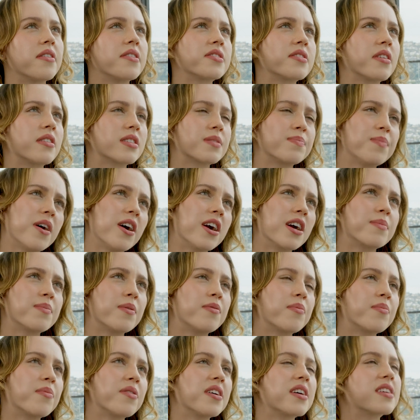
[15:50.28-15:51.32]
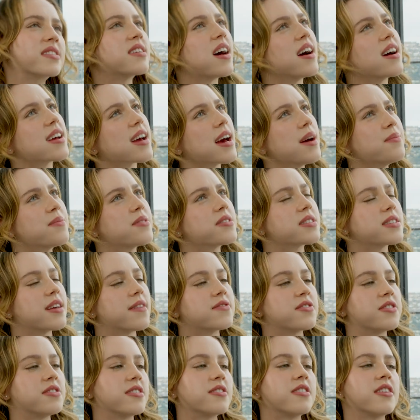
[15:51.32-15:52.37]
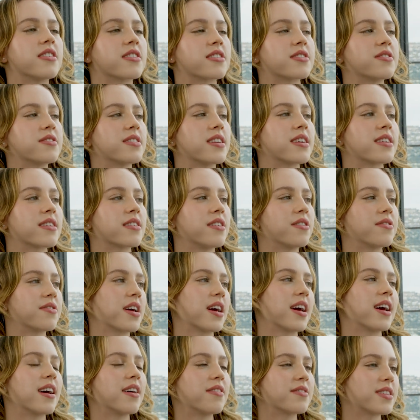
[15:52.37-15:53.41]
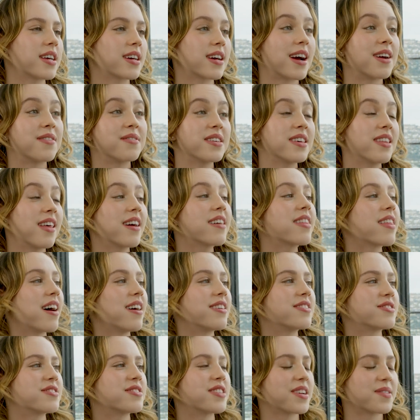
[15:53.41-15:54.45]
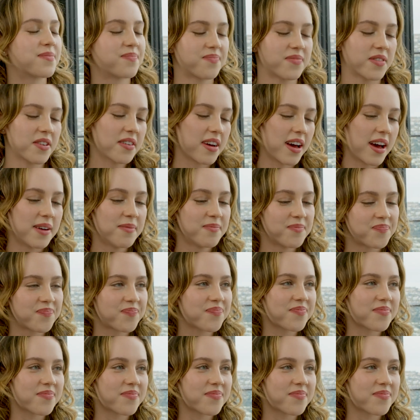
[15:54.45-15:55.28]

thought I saw a spark, but when we're like dying embers left you in the dark, she was like, okay. I was like, I really like that. She was like, okay.